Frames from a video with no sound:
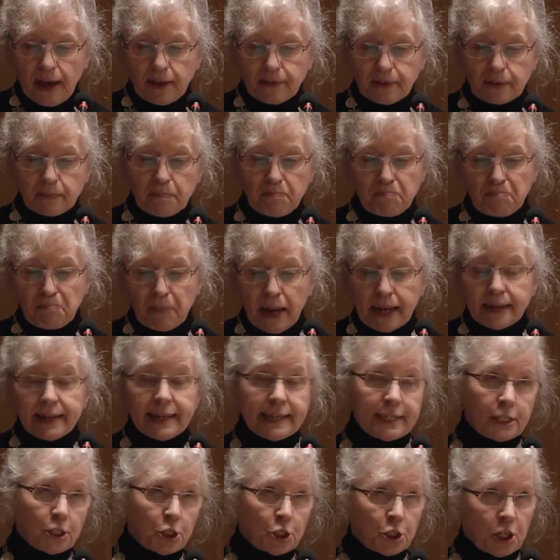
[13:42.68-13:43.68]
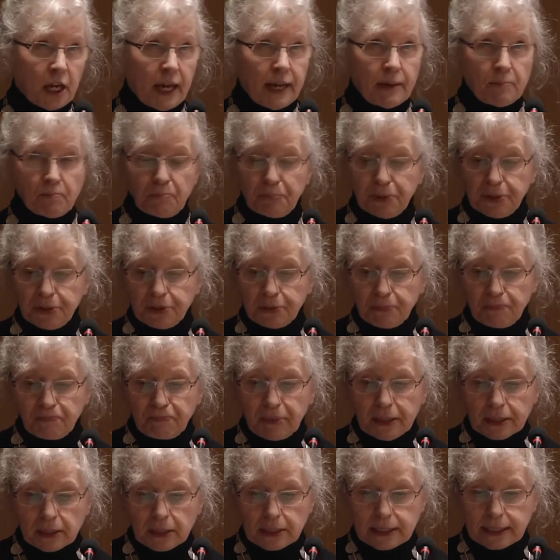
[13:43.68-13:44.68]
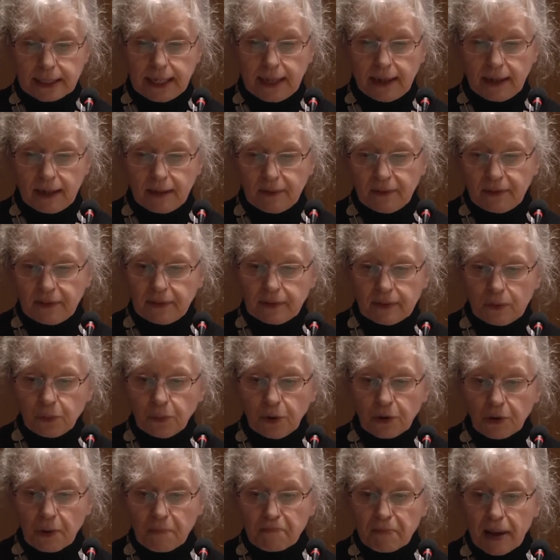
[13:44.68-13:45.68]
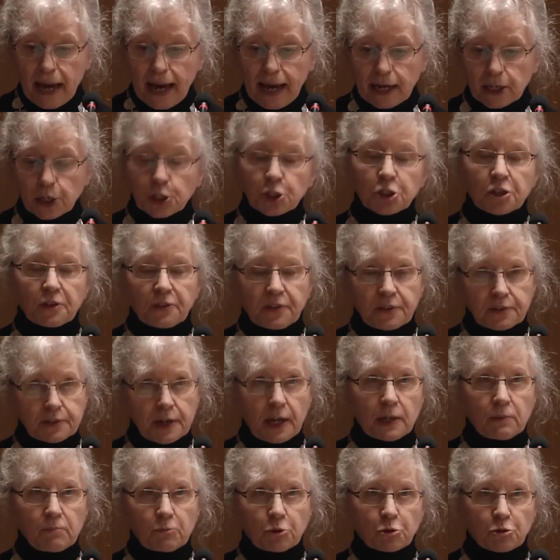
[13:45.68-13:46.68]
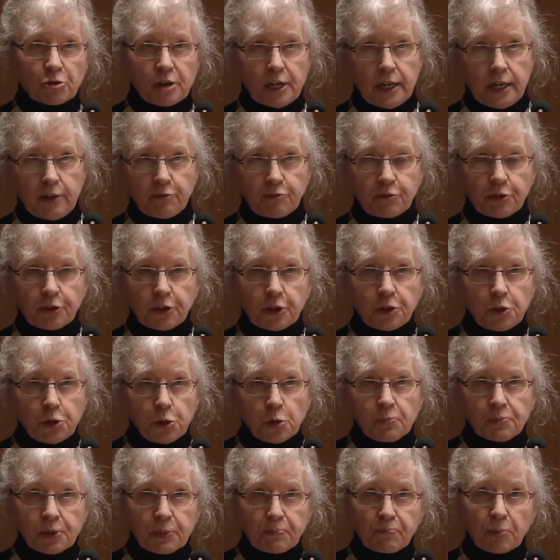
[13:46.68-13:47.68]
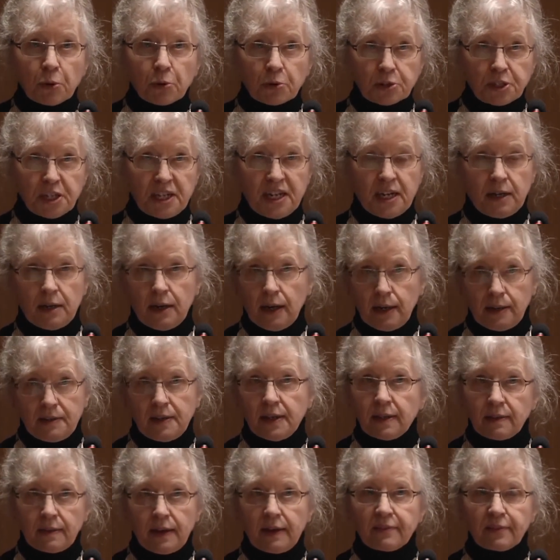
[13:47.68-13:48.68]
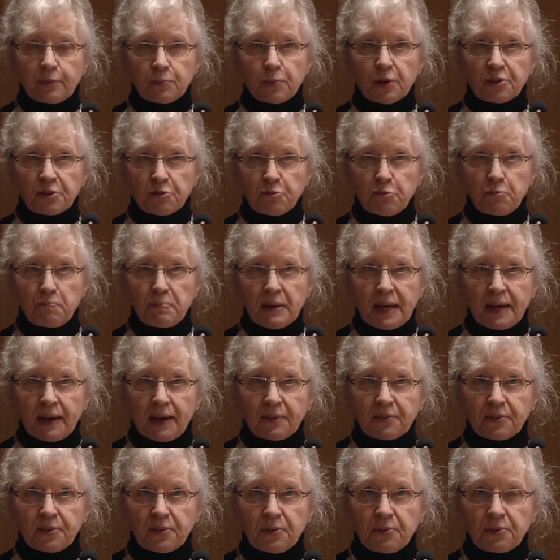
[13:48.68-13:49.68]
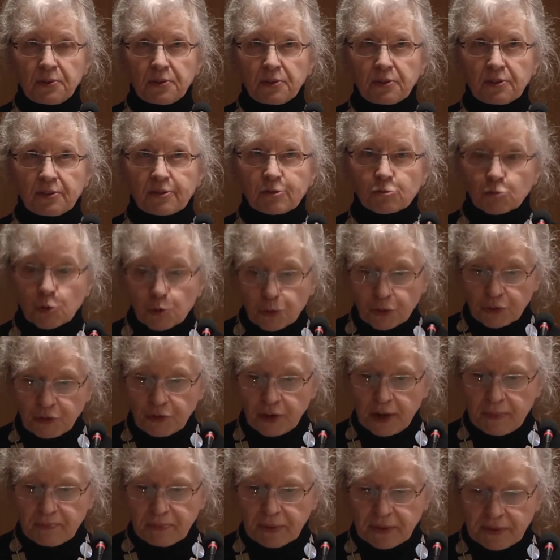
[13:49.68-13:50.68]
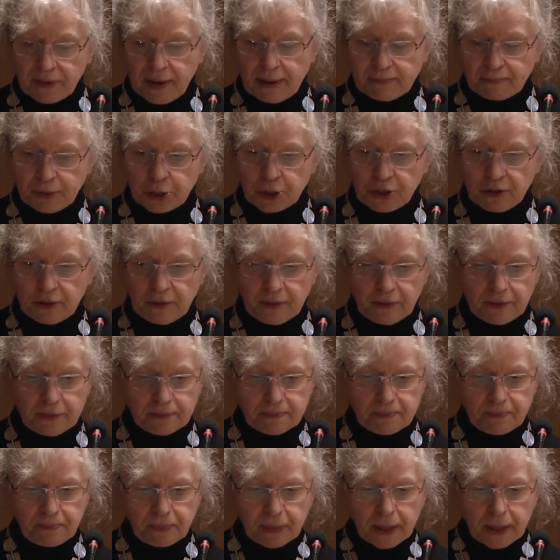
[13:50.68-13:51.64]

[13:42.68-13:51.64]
as many-chambered buildings, were a match sculpturally for the human body, and I think that's one of Picasso's extraordinary perceptions.